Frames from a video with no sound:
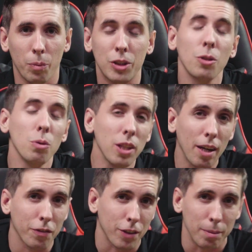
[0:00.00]
we do
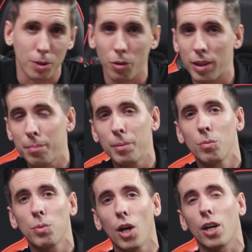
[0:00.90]
love them, don't get
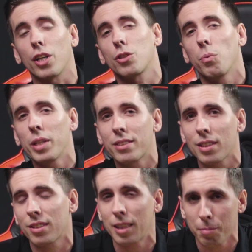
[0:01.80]
me wrong. Our
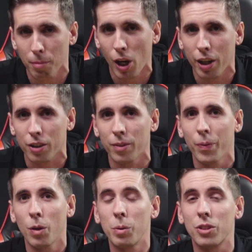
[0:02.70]
2016
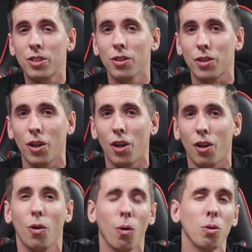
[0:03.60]
model we still
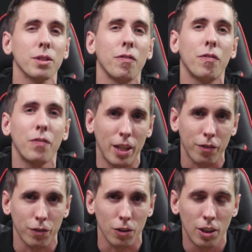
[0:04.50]
call Old
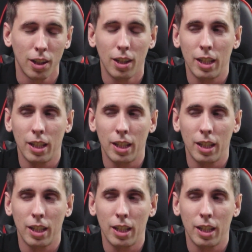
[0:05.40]
Faithful.